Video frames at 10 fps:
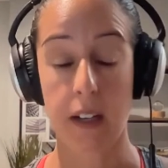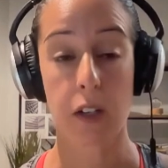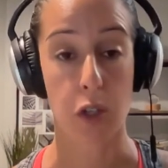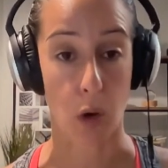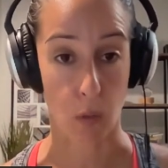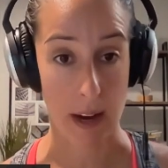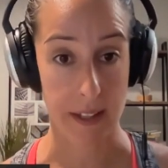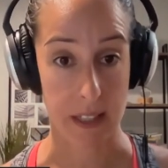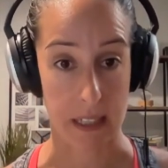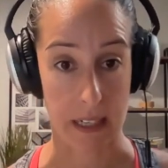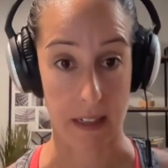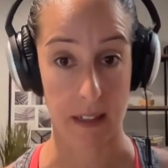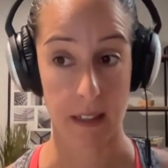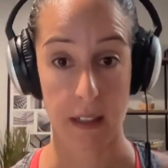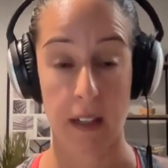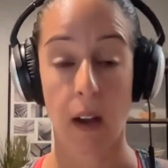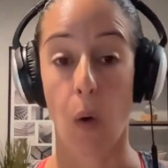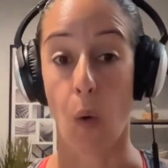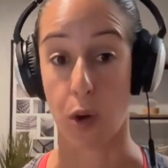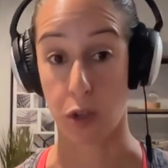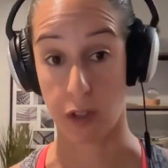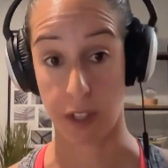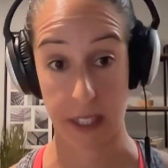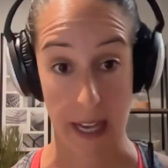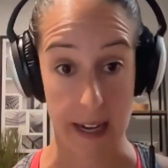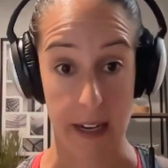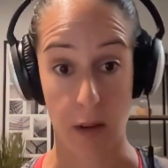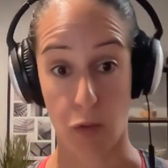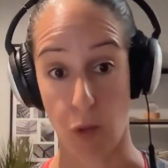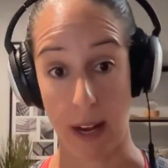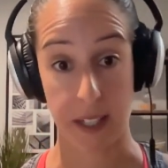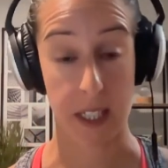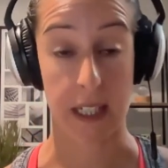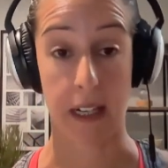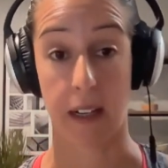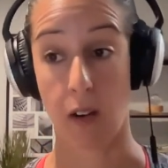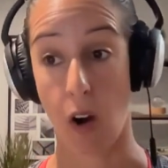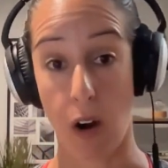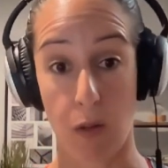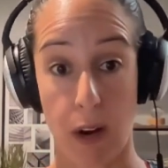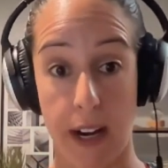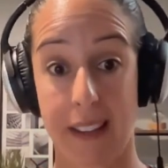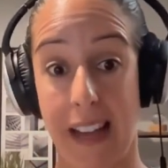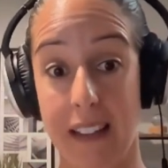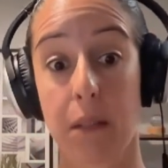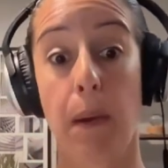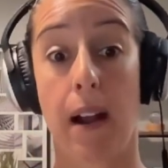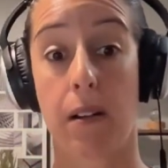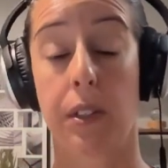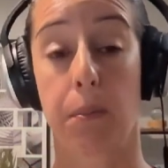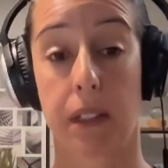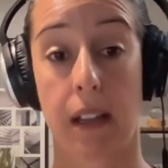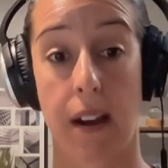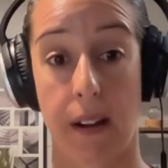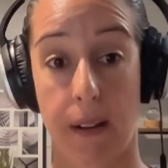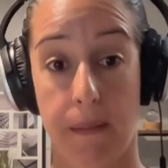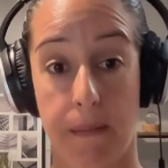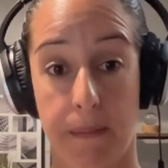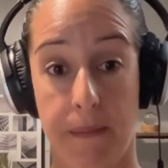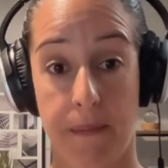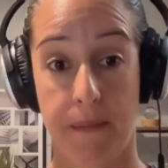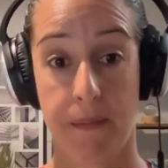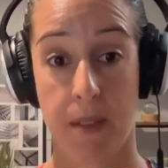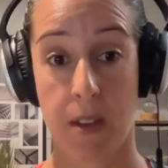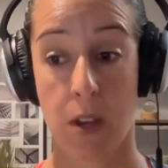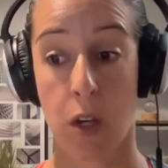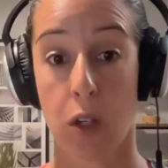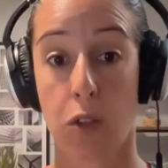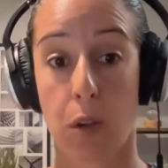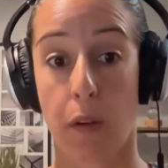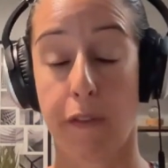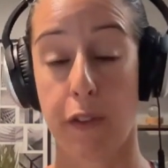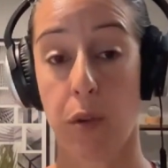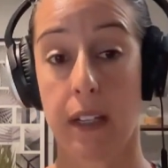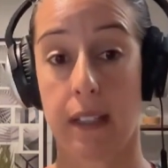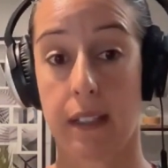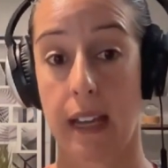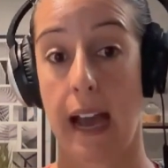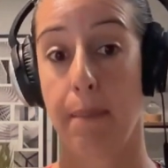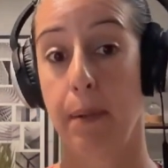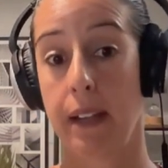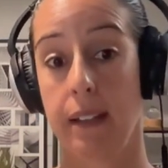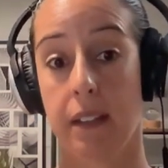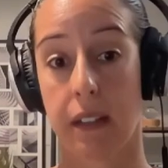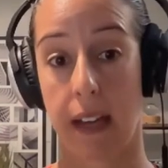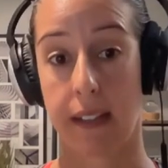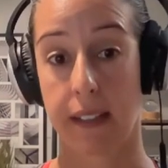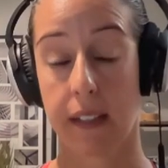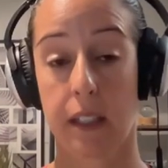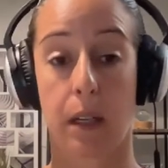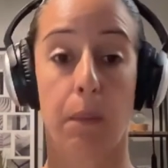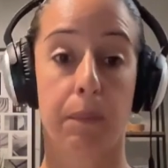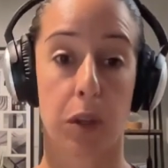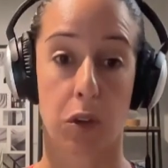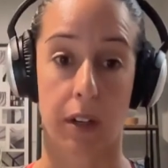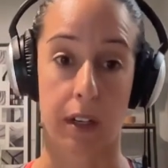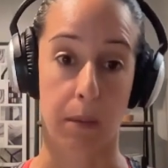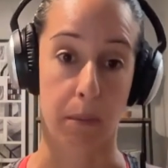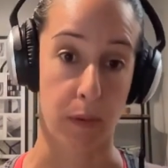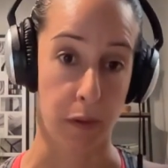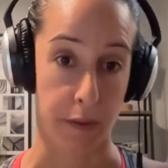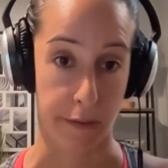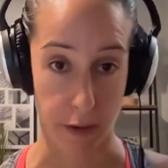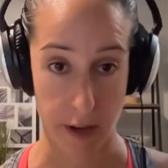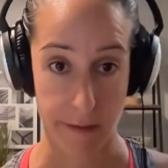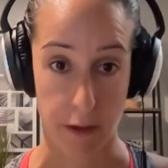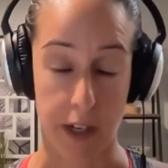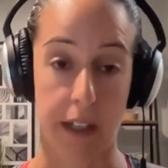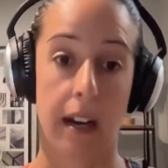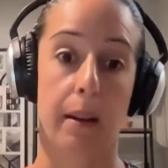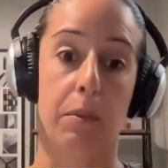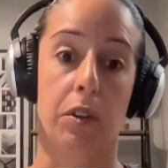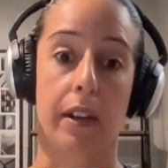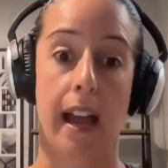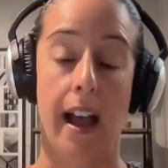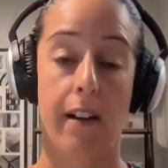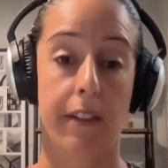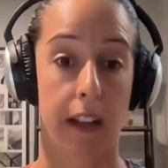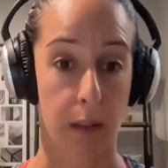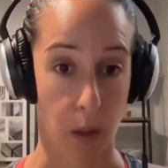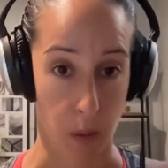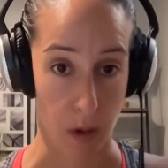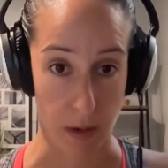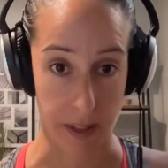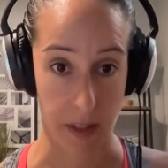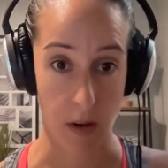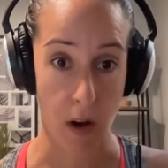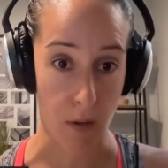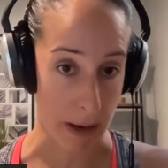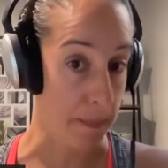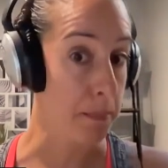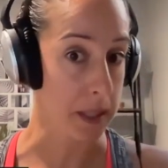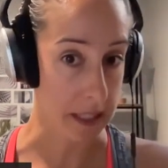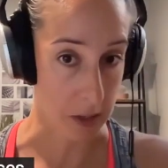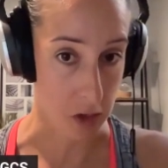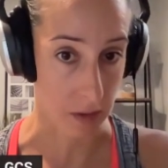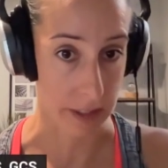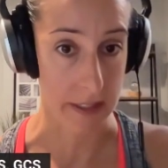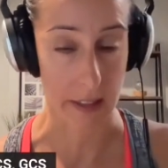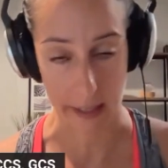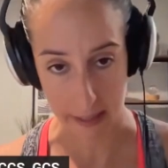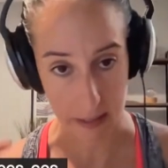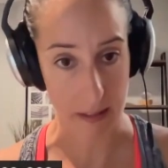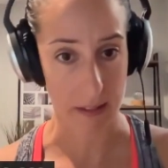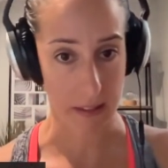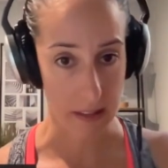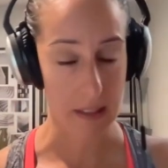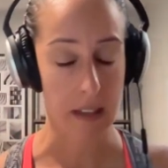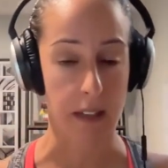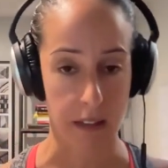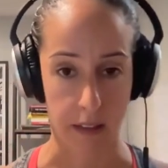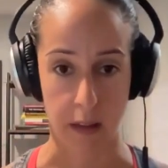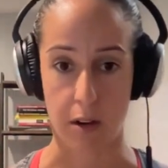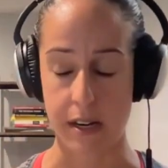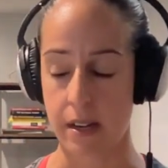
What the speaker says: to resting, or you're setting resting heart rate, that's parasympathetic. So if you can tap into that system, you're going to improve recovery time. You're going to have a lower resting heart rate potentially, like in theory.